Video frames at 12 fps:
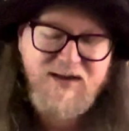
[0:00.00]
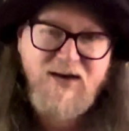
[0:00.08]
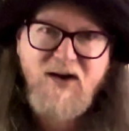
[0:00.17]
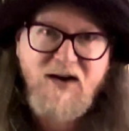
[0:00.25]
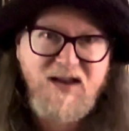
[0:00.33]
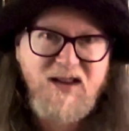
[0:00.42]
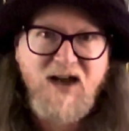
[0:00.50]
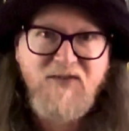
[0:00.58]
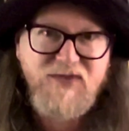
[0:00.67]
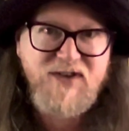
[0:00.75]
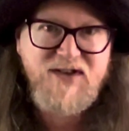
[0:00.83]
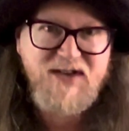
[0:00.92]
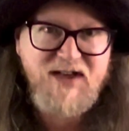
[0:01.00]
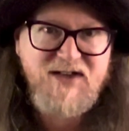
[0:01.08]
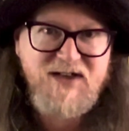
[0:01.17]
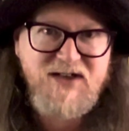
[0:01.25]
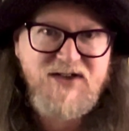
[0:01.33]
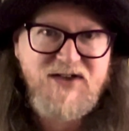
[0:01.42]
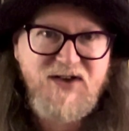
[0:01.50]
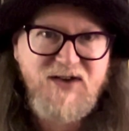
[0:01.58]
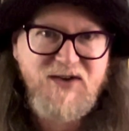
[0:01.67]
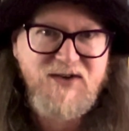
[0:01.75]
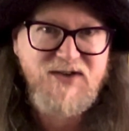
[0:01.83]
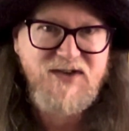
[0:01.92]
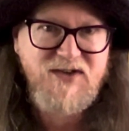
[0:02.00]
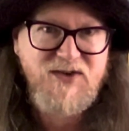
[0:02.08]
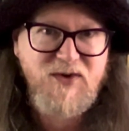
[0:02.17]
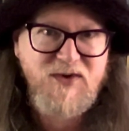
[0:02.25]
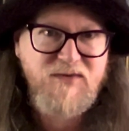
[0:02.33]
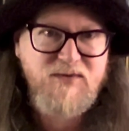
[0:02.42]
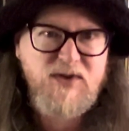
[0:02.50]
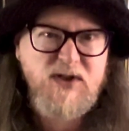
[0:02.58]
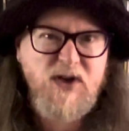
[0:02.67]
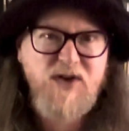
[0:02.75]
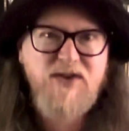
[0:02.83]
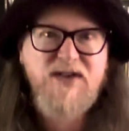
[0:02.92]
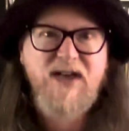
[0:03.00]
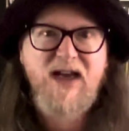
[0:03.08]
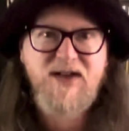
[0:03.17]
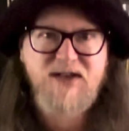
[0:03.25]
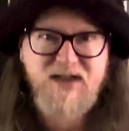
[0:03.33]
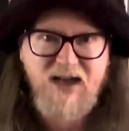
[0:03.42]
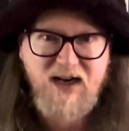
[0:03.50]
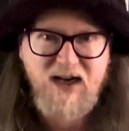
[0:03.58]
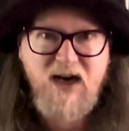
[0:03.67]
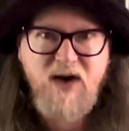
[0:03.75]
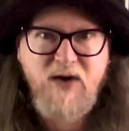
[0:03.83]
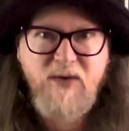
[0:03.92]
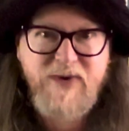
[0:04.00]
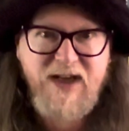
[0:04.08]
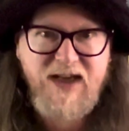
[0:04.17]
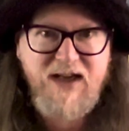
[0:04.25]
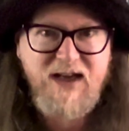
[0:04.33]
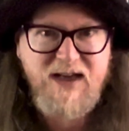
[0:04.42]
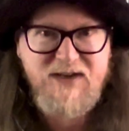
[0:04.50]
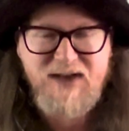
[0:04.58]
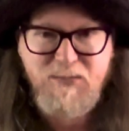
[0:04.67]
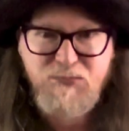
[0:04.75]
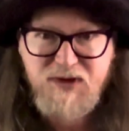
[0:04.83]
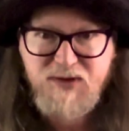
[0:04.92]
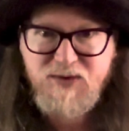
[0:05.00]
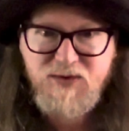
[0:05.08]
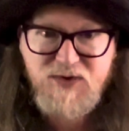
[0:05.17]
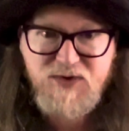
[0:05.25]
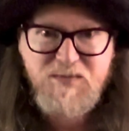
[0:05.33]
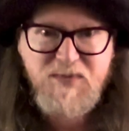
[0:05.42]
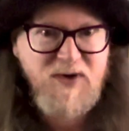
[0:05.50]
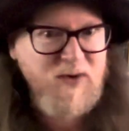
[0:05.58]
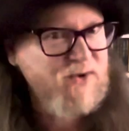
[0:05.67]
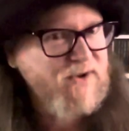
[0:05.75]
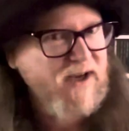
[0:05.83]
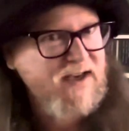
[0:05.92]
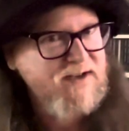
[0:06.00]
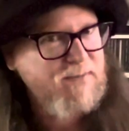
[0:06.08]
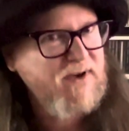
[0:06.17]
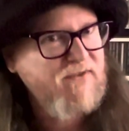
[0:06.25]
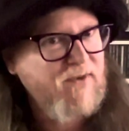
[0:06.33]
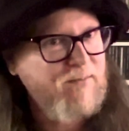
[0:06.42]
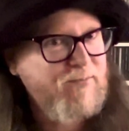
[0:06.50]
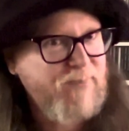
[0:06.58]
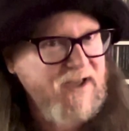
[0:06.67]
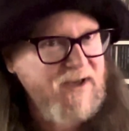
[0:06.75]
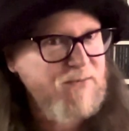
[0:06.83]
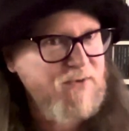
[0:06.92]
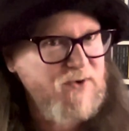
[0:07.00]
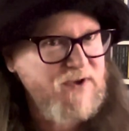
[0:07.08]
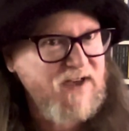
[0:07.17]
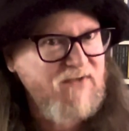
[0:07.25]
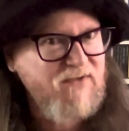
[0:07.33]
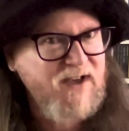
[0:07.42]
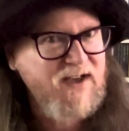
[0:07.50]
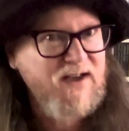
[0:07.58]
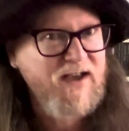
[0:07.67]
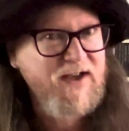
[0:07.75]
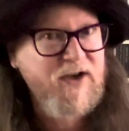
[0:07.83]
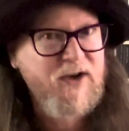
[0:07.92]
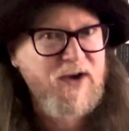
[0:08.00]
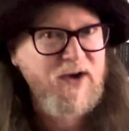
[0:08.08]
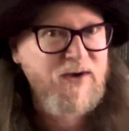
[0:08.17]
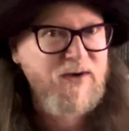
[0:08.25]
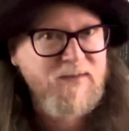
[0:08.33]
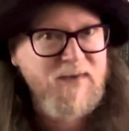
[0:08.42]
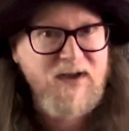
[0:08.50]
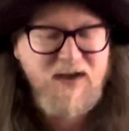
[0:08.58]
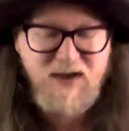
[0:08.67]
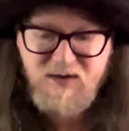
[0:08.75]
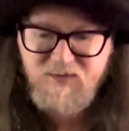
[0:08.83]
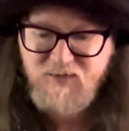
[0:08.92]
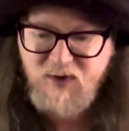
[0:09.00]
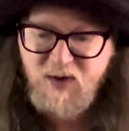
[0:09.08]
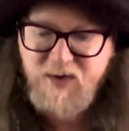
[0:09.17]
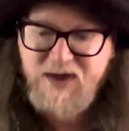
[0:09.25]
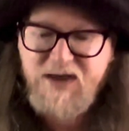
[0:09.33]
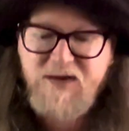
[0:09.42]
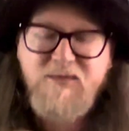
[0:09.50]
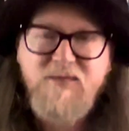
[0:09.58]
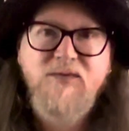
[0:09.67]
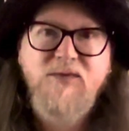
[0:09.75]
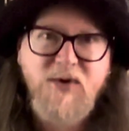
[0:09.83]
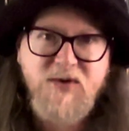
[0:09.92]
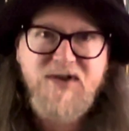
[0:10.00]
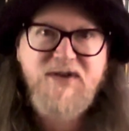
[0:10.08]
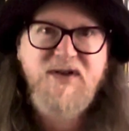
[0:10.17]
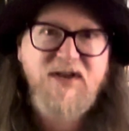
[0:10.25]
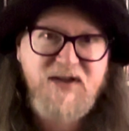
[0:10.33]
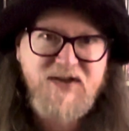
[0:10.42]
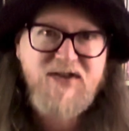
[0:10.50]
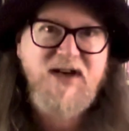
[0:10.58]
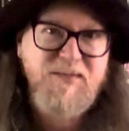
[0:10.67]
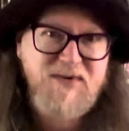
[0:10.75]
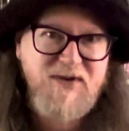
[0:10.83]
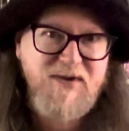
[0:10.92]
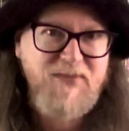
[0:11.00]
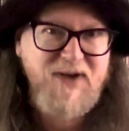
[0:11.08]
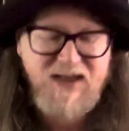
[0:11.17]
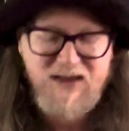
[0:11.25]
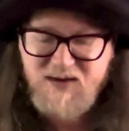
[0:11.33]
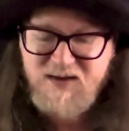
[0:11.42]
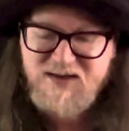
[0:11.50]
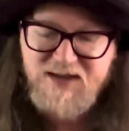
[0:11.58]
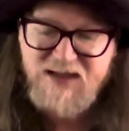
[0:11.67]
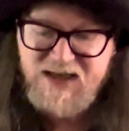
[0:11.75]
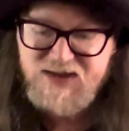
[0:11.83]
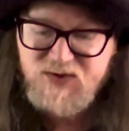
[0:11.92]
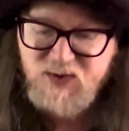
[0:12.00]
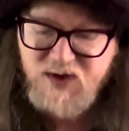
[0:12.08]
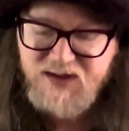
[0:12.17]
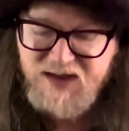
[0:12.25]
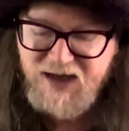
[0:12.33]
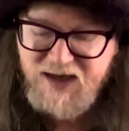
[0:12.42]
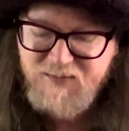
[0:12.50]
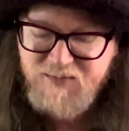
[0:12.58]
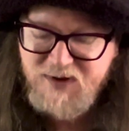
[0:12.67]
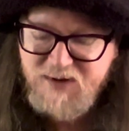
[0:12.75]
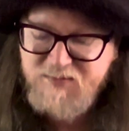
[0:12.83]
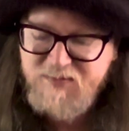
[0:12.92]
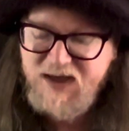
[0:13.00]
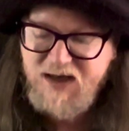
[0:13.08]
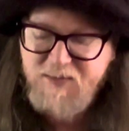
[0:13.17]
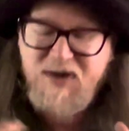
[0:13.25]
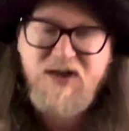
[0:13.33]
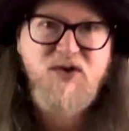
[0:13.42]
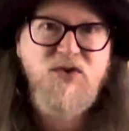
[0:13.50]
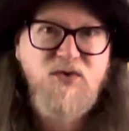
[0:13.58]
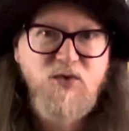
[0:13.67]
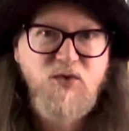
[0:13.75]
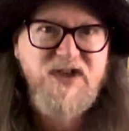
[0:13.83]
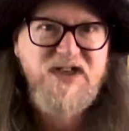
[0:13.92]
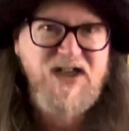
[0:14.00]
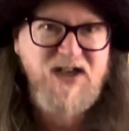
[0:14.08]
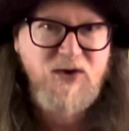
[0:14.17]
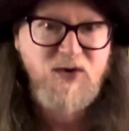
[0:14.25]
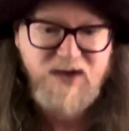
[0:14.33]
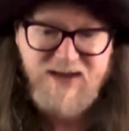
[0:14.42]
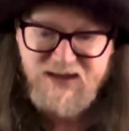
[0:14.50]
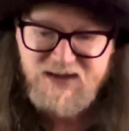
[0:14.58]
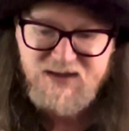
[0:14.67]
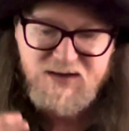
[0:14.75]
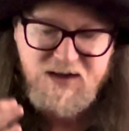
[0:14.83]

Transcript: I love the sixties Stones, the sort of Stones that has that R and B, it has that blues, but it also has a bit of a beat music feeling, you know, following in on this in the steps of the Beatles and that sort of thing, but being a bit grittier with it.